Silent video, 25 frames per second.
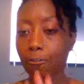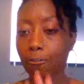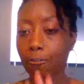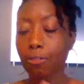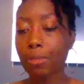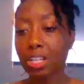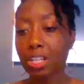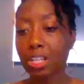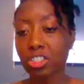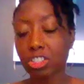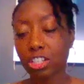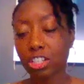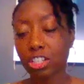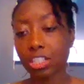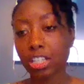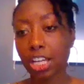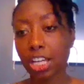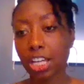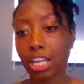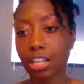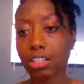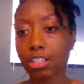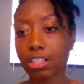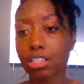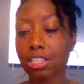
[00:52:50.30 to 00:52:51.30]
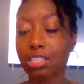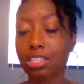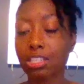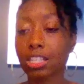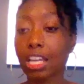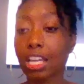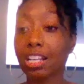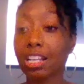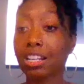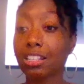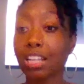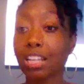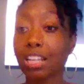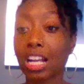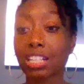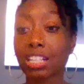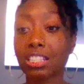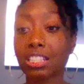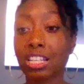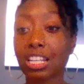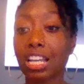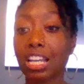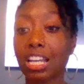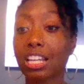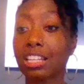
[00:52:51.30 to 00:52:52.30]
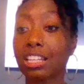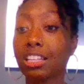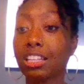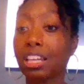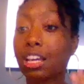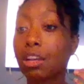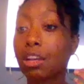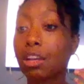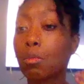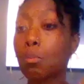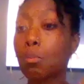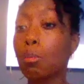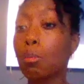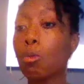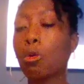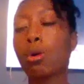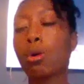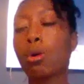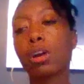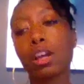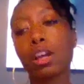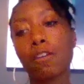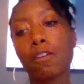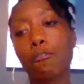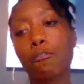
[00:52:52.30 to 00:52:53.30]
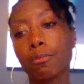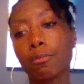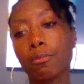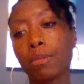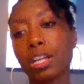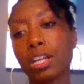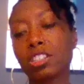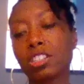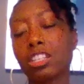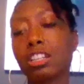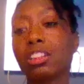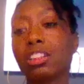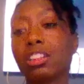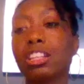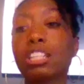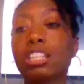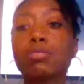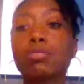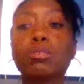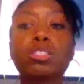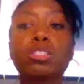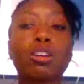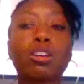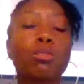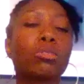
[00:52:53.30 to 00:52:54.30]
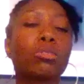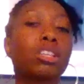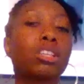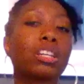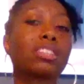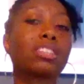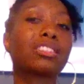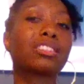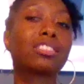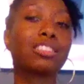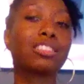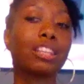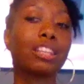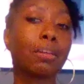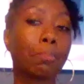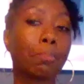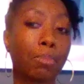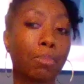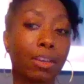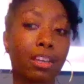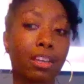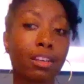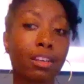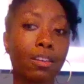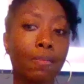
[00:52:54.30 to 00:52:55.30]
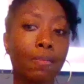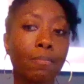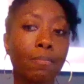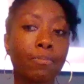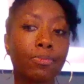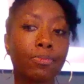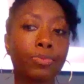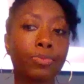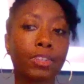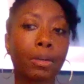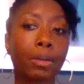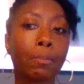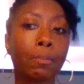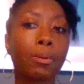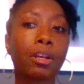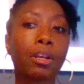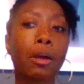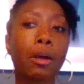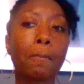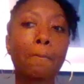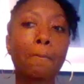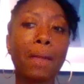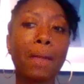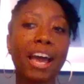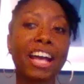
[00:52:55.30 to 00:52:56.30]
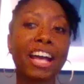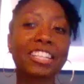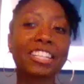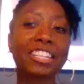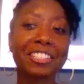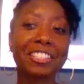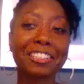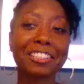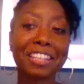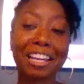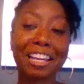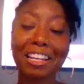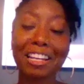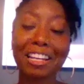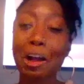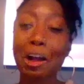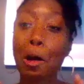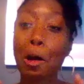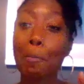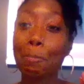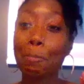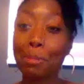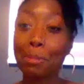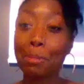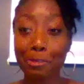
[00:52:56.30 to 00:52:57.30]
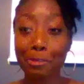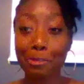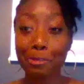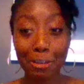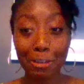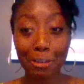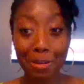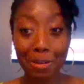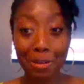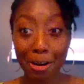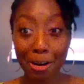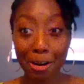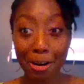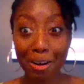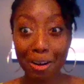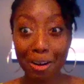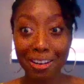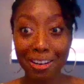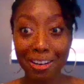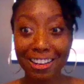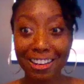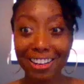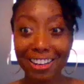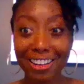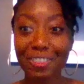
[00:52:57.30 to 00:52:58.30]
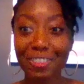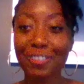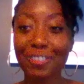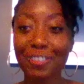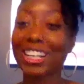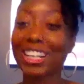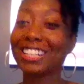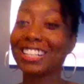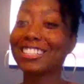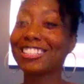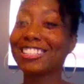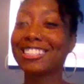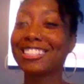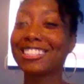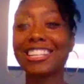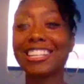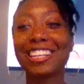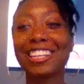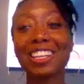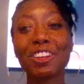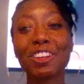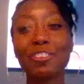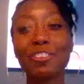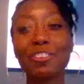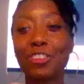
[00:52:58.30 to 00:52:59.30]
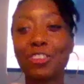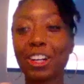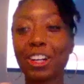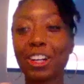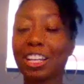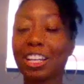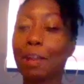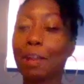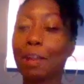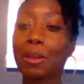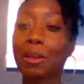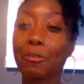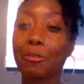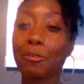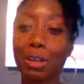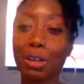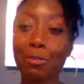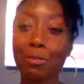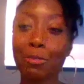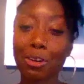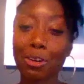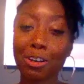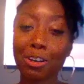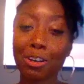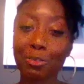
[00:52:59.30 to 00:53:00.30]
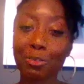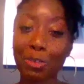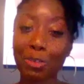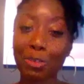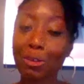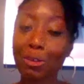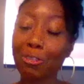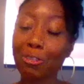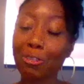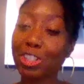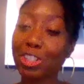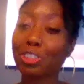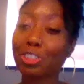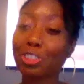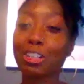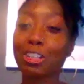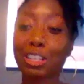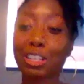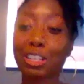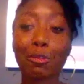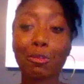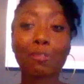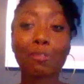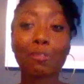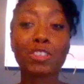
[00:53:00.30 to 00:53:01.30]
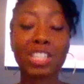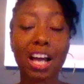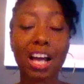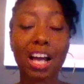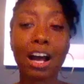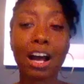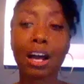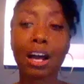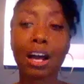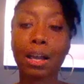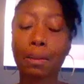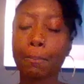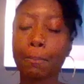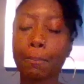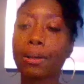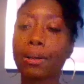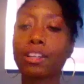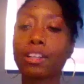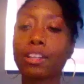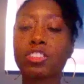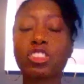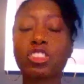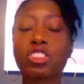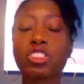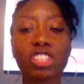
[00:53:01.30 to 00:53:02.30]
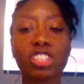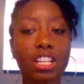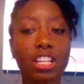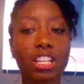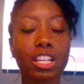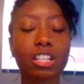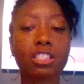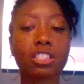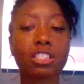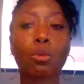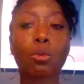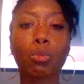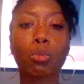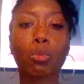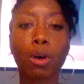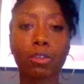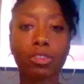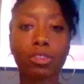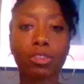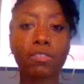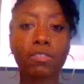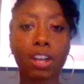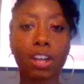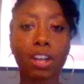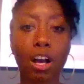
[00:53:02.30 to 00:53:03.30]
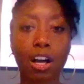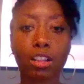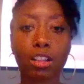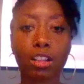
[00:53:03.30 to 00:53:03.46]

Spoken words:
information again to stay connected and get more information. This was only a snippet, but imagine getting a book from her, which she can really, we were restricted with time, but she is a wealth of